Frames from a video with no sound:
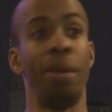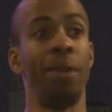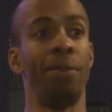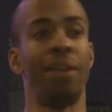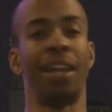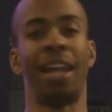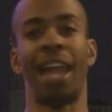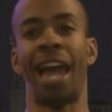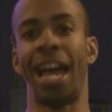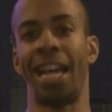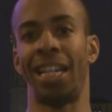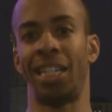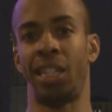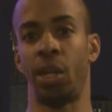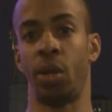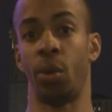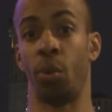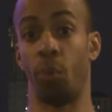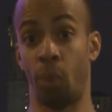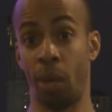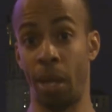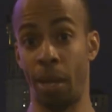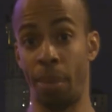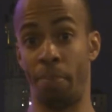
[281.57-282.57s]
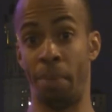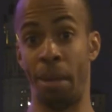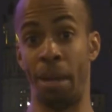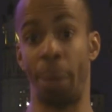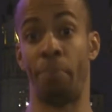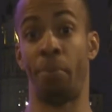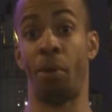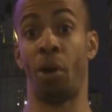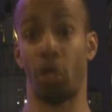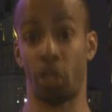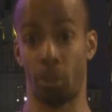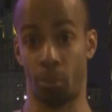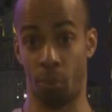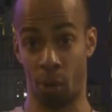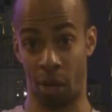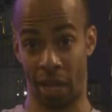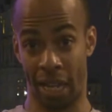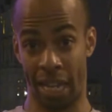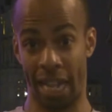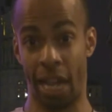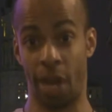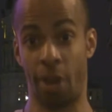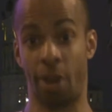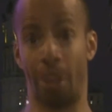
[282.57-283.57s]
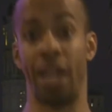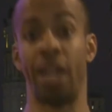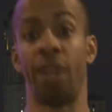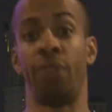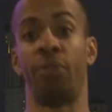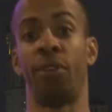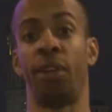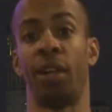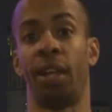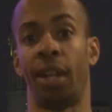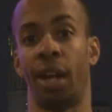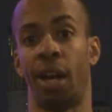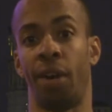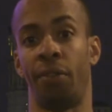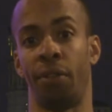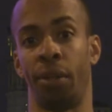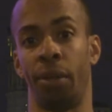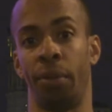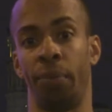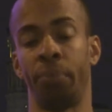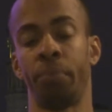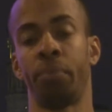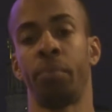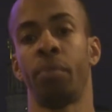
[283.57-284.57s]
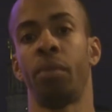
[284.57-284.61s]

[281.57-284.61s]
Even last year, we beat Baltimore here in Philadelphia.